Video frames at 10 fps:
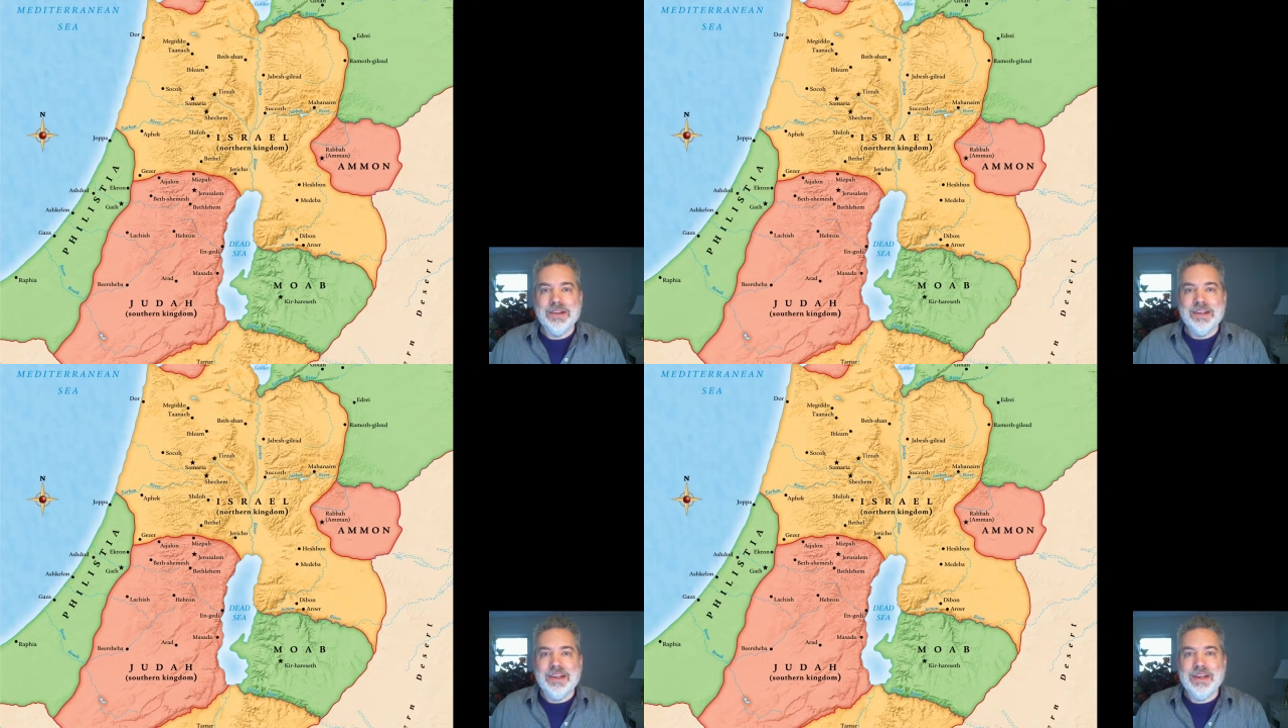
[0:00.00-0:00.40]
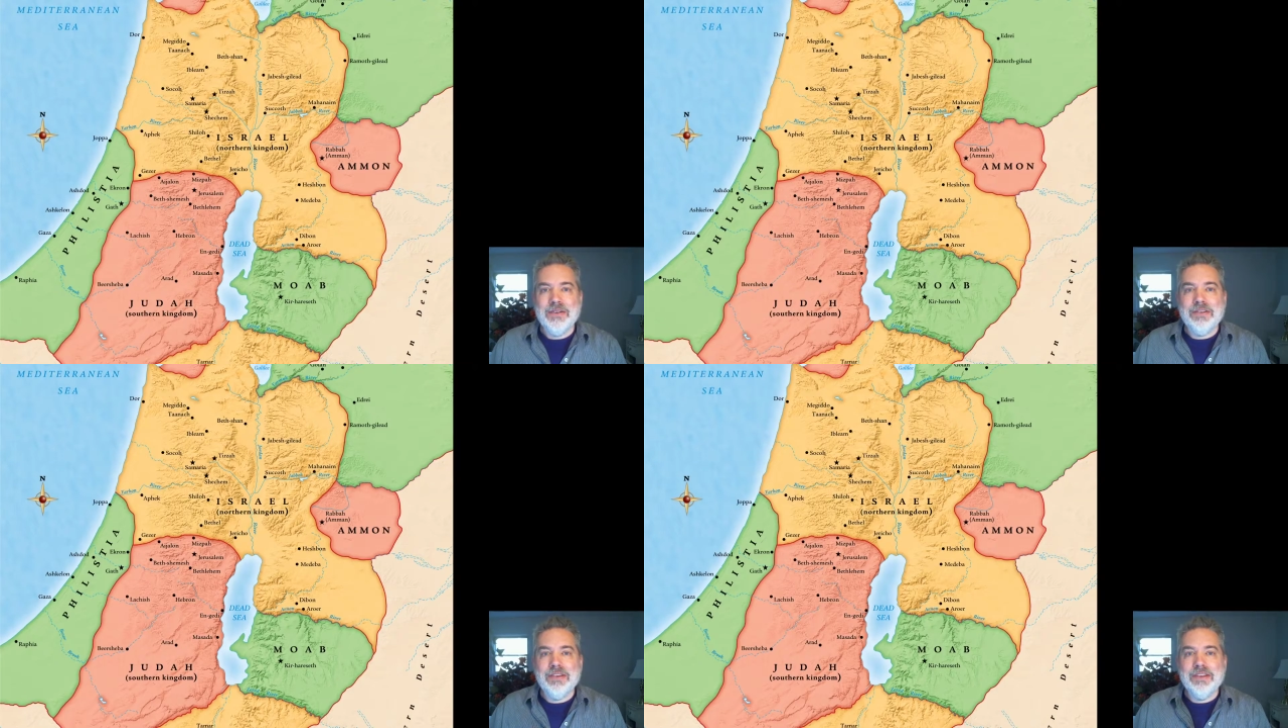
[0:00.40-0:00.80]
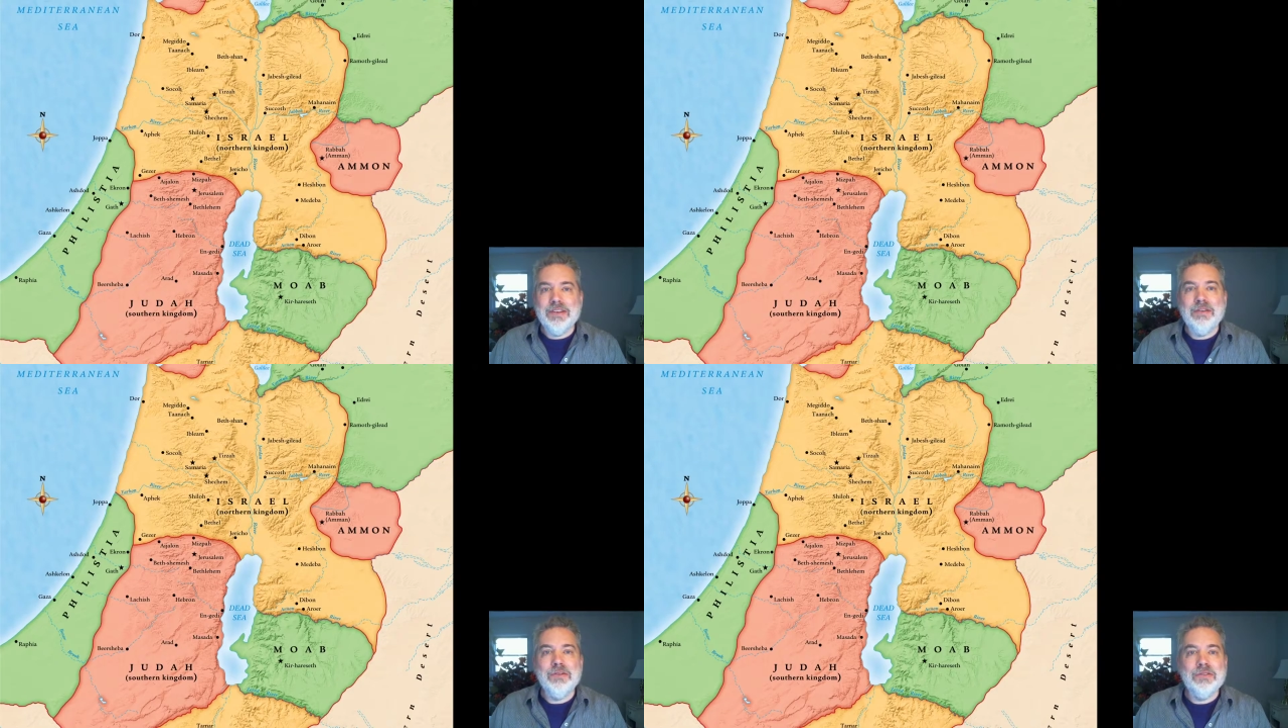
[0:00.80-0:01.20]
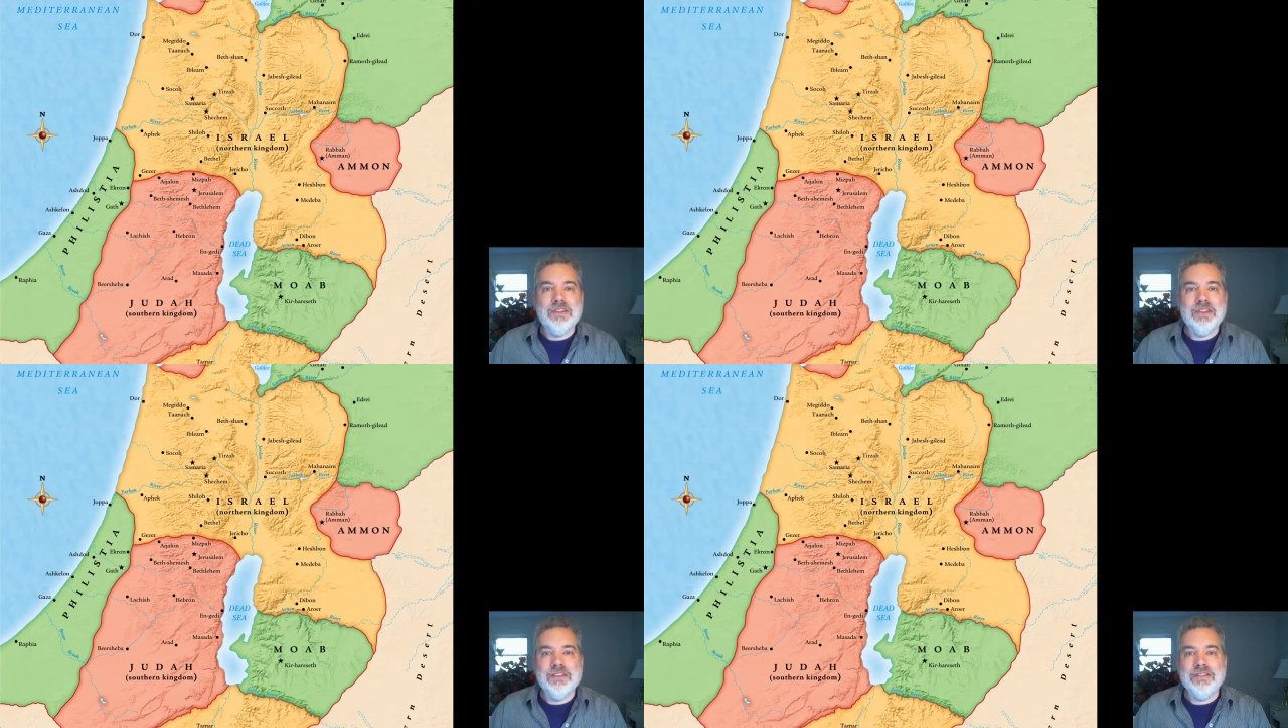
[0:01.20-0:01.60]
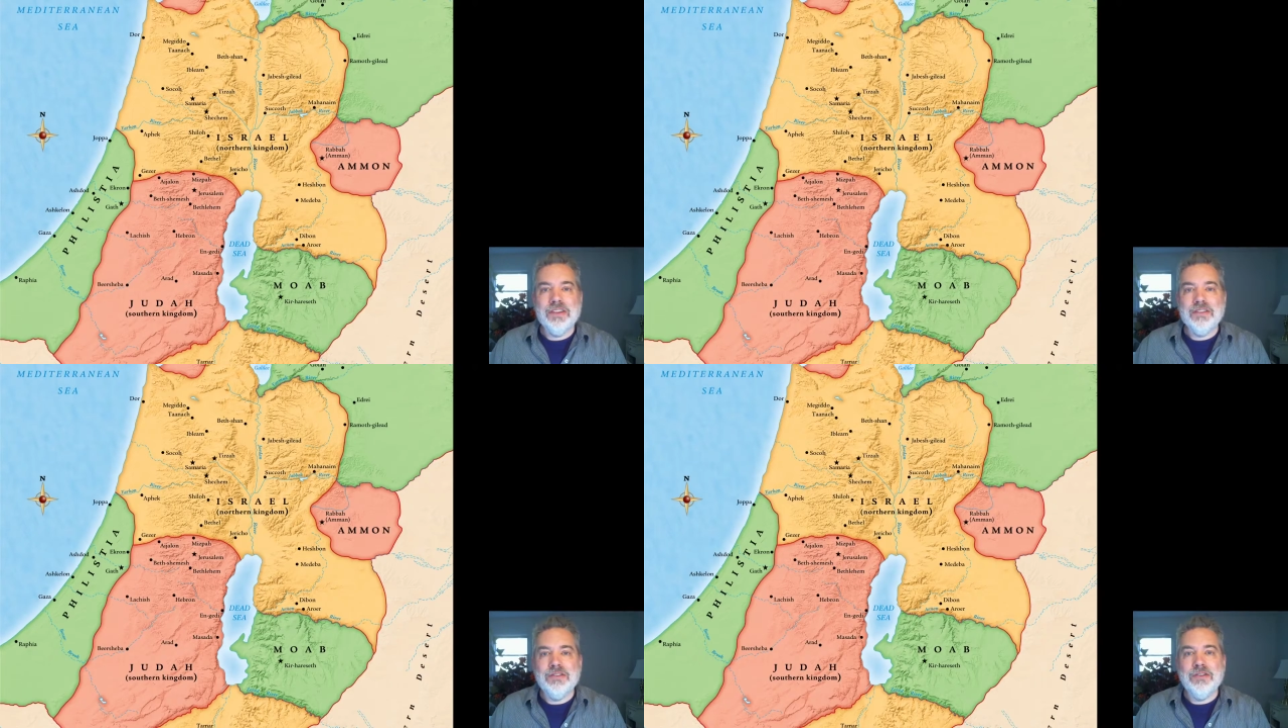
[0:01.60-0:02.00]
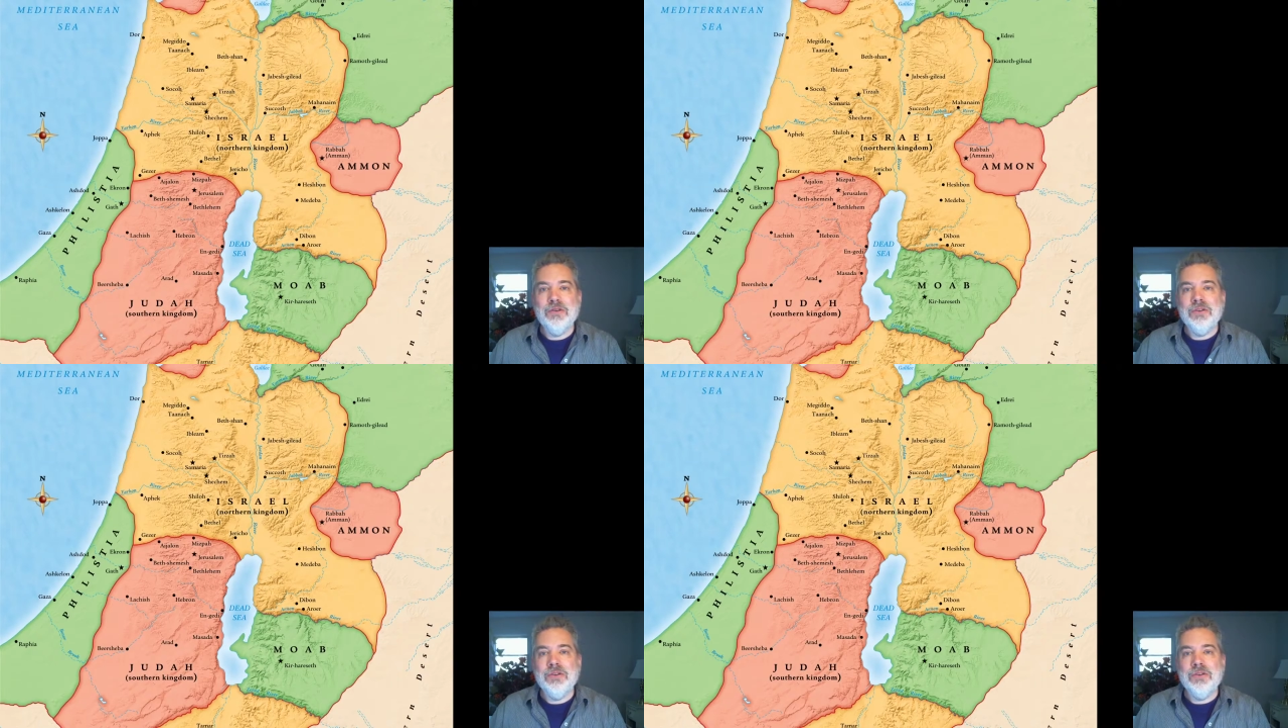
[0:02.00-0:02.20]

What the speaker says: get used to this new